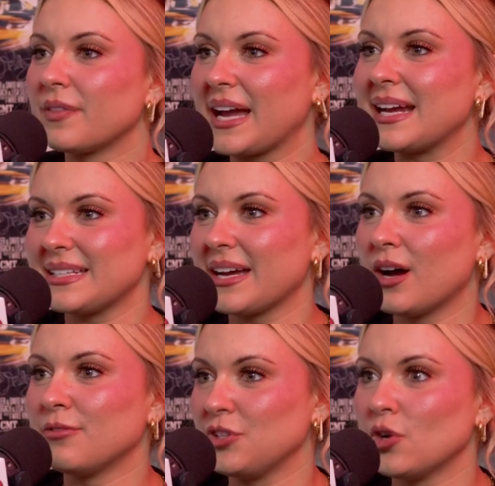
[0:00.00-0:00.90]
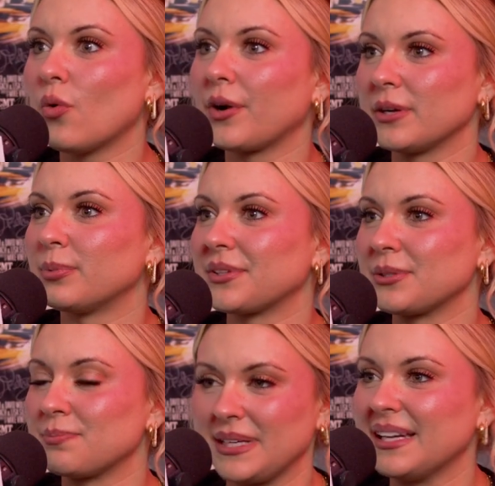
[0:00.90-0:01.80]
the idea of you or your
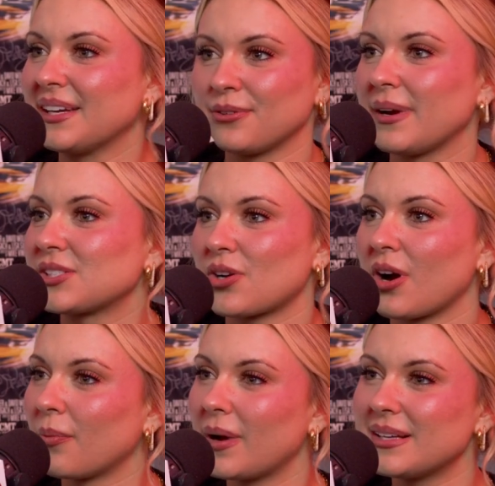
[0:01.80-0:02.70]
brother being in a race car was.